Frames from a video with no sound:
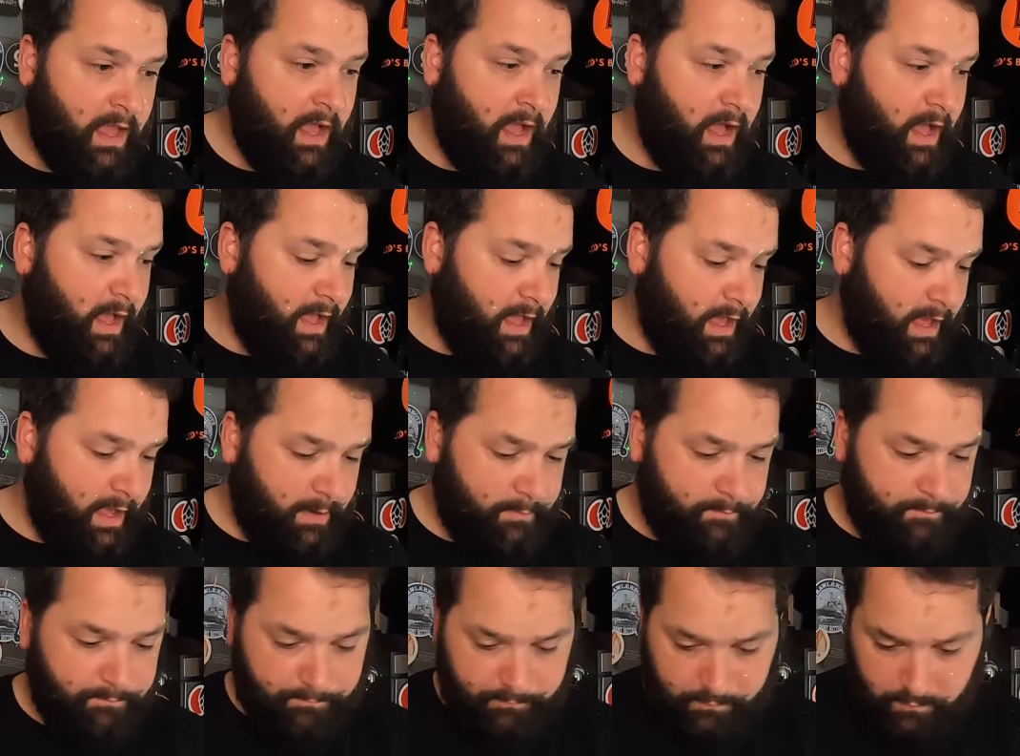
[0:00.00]

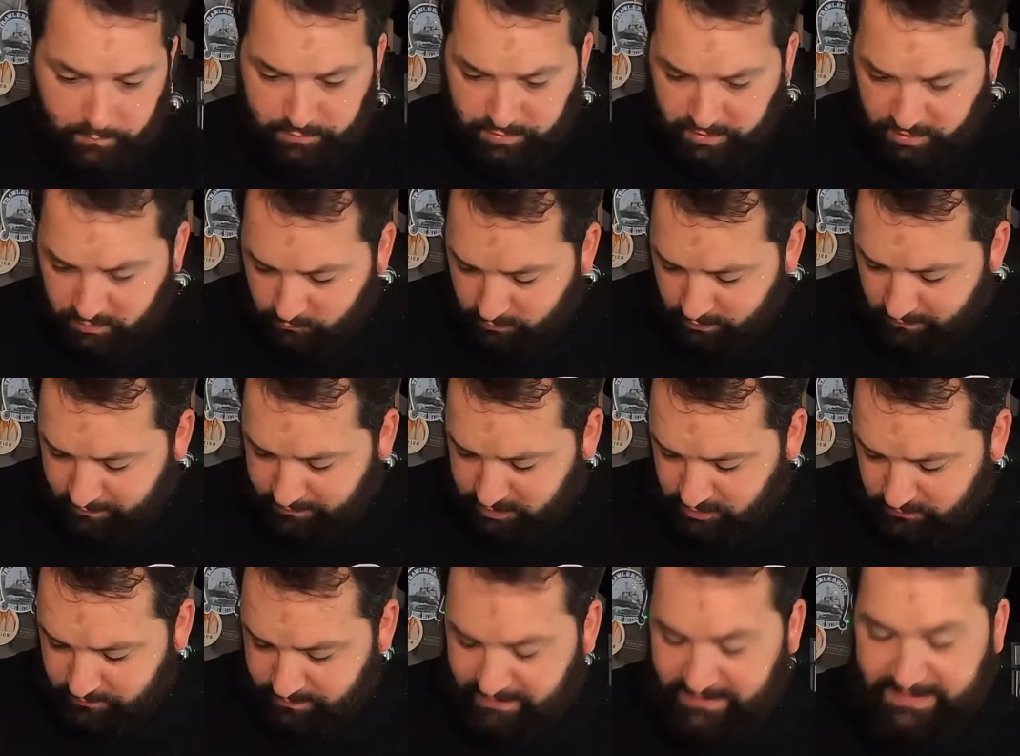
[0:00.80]
I'm just going to wipe the
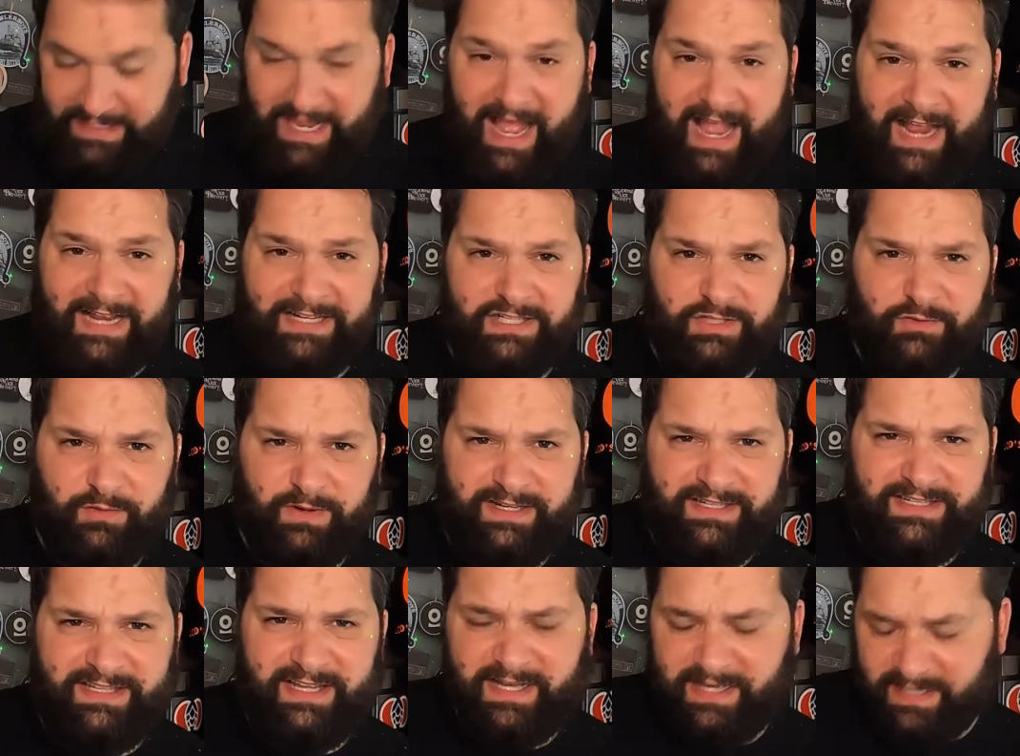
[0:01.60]
top of this can because it's
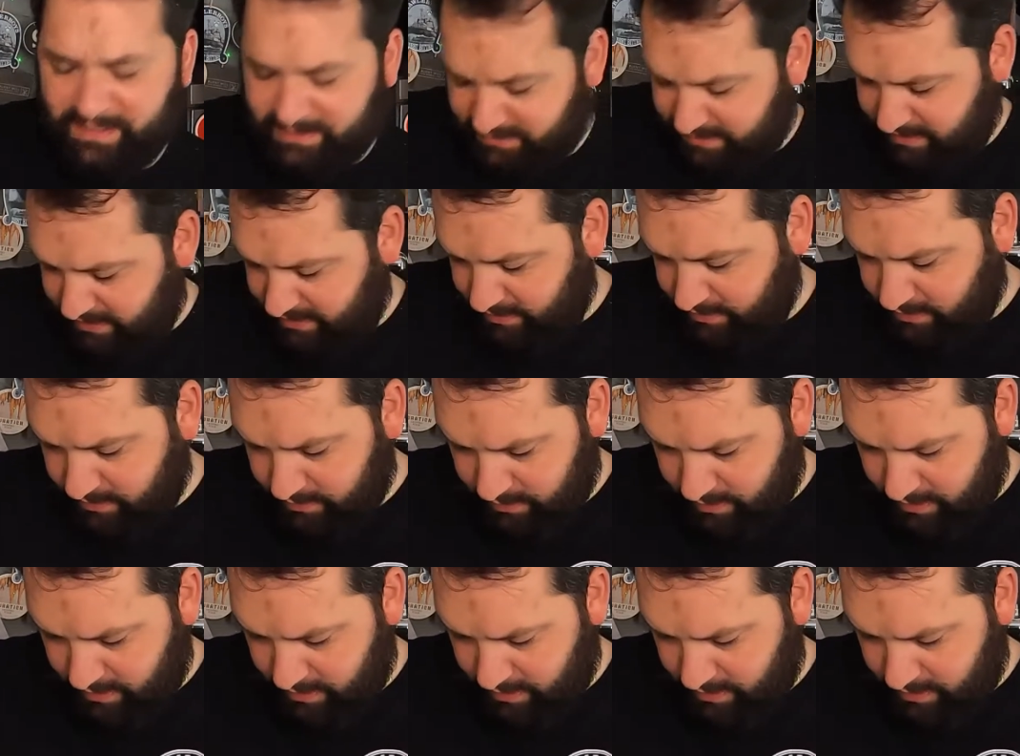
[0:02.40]
quite dirty.